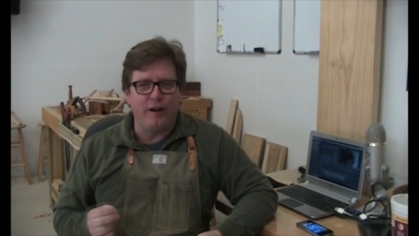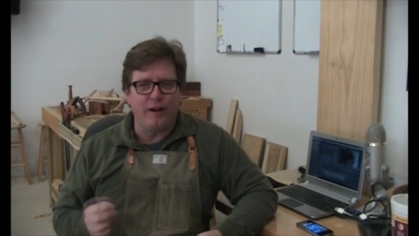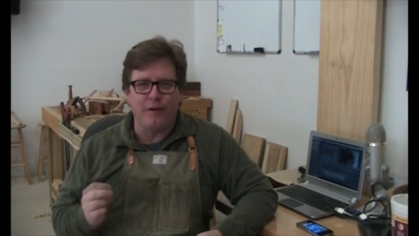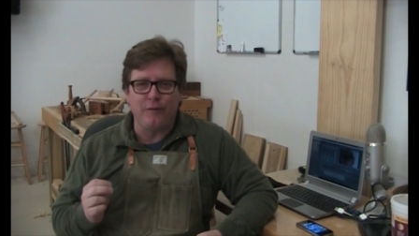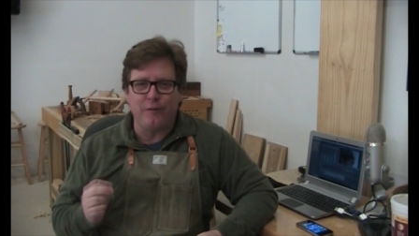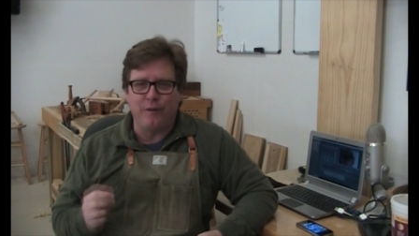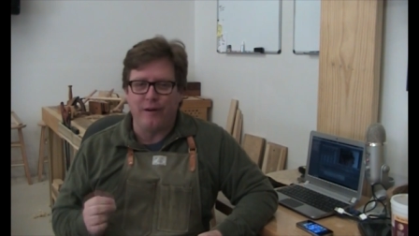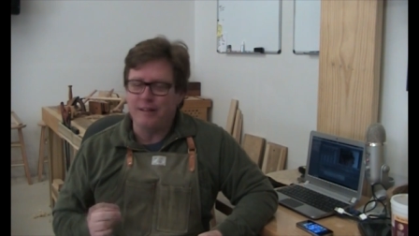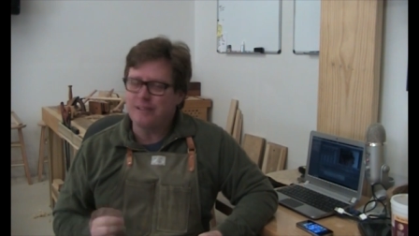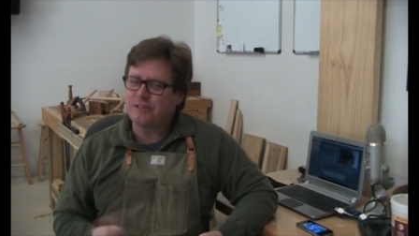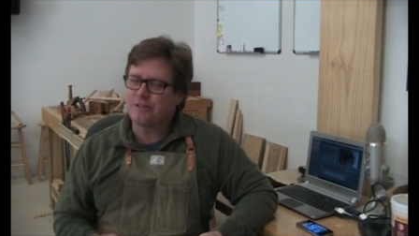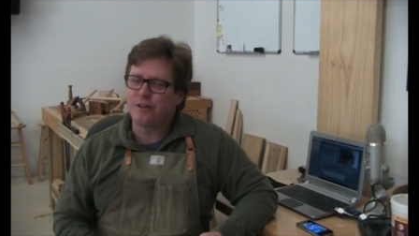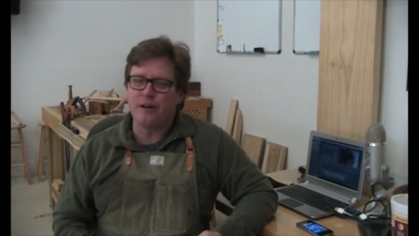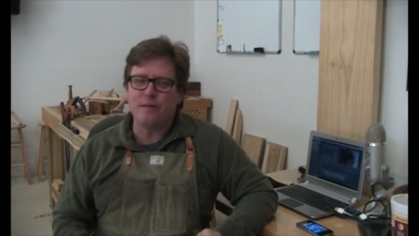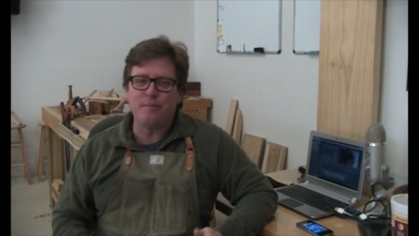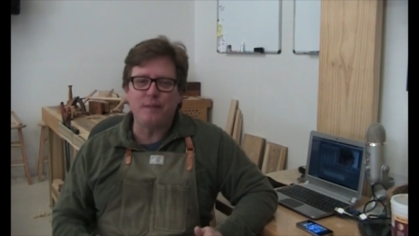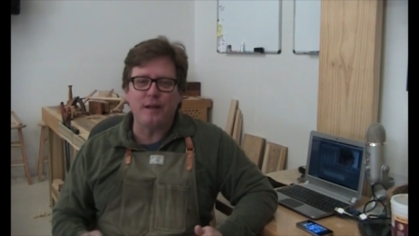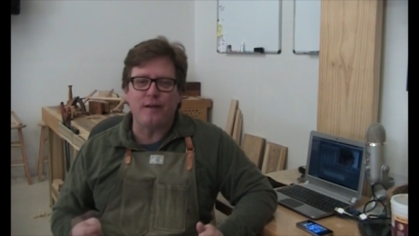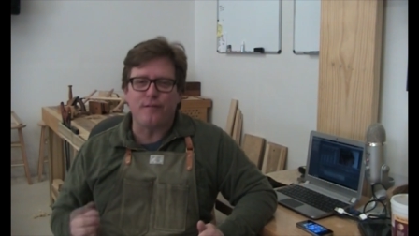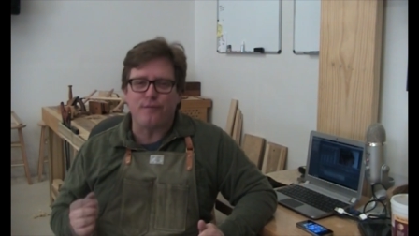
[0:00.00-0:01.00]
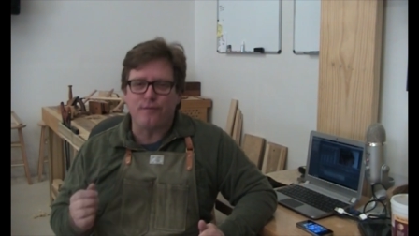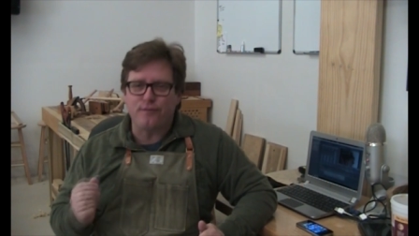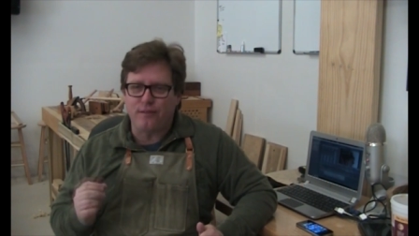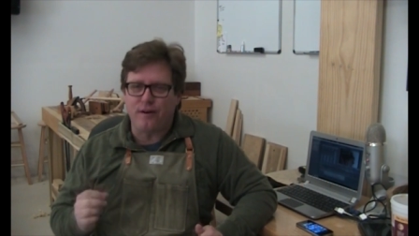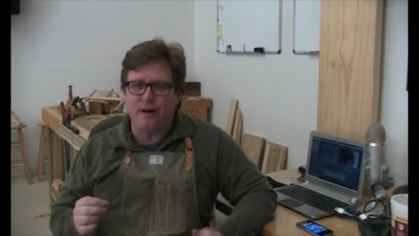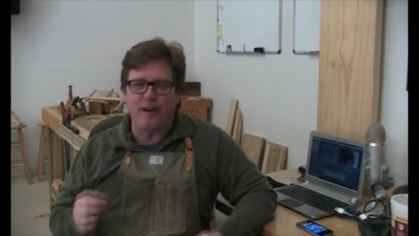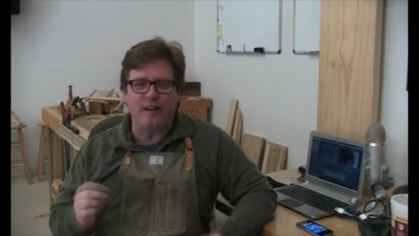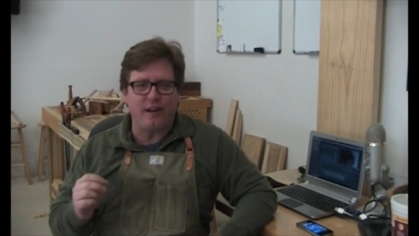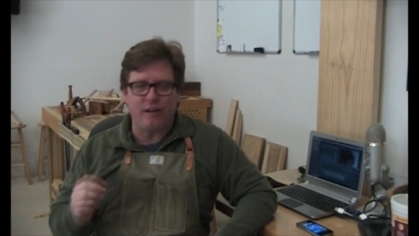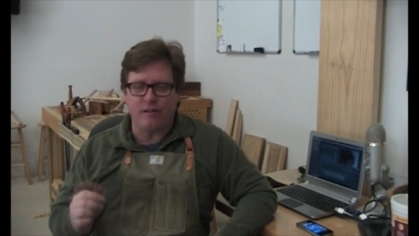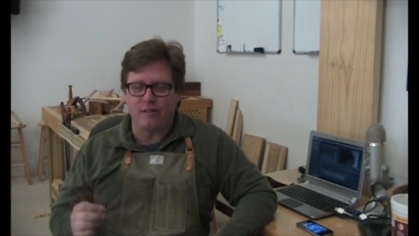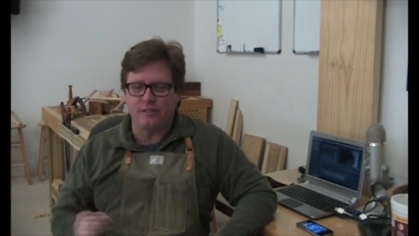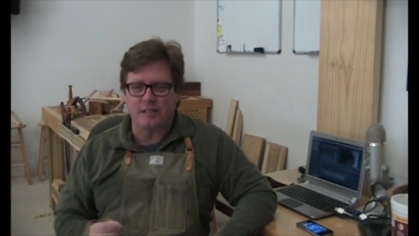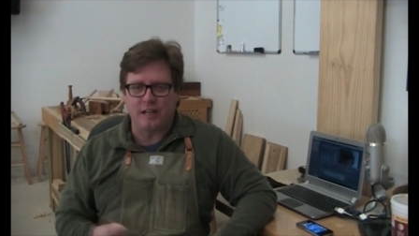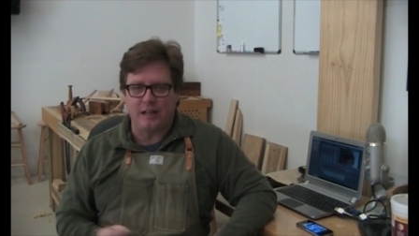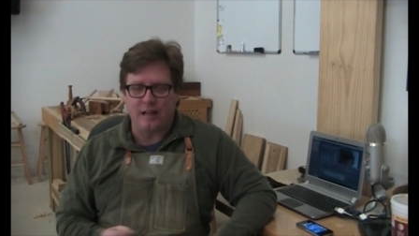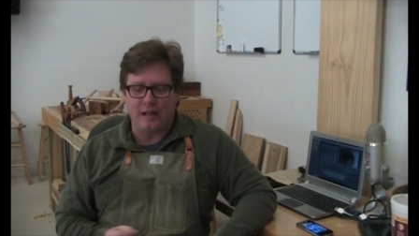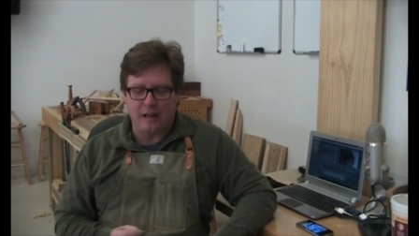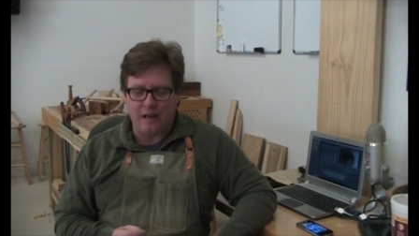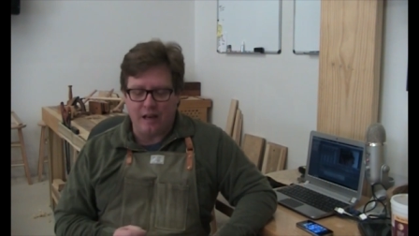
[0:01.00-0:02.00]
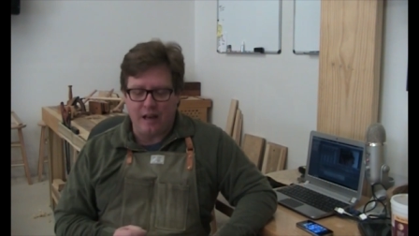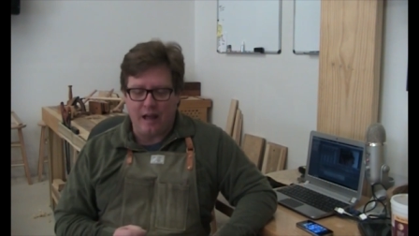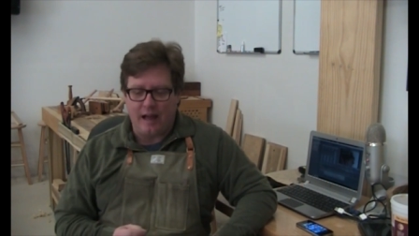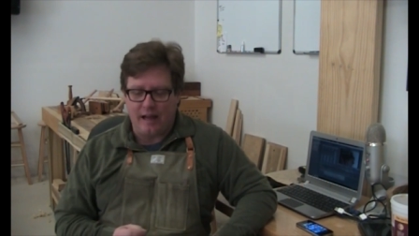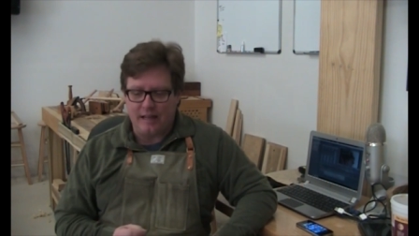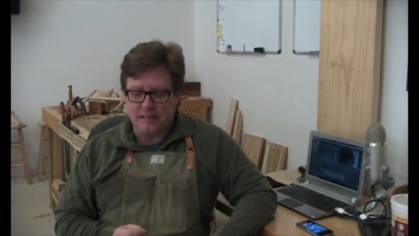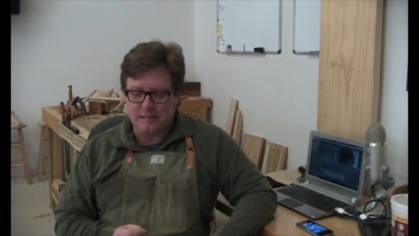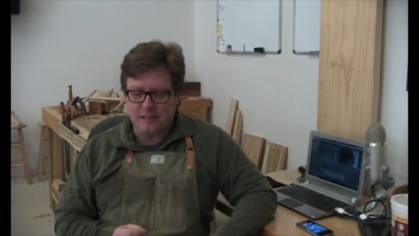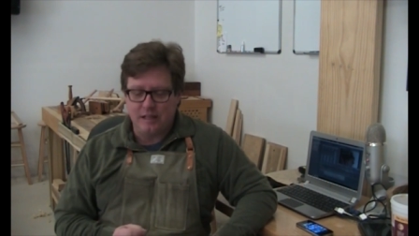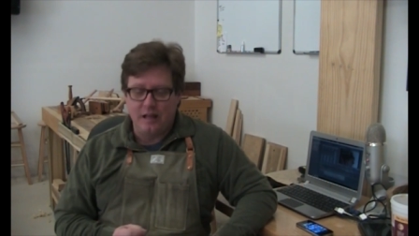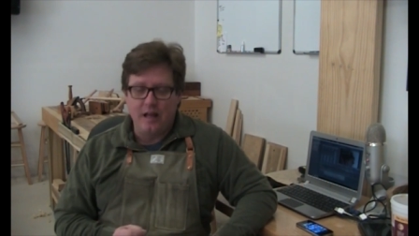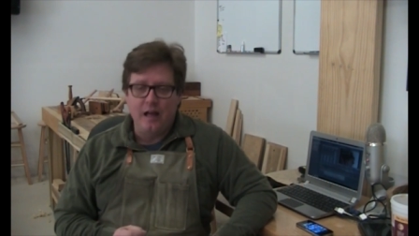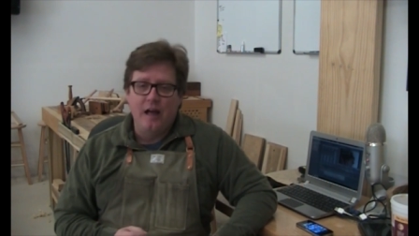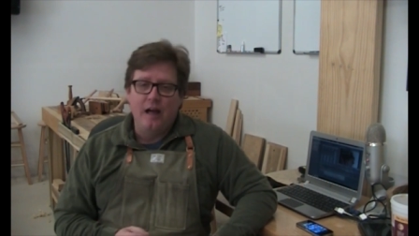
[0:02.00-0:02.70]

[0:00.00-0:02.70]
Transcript: very well. It's going to be a fun, entertaining class.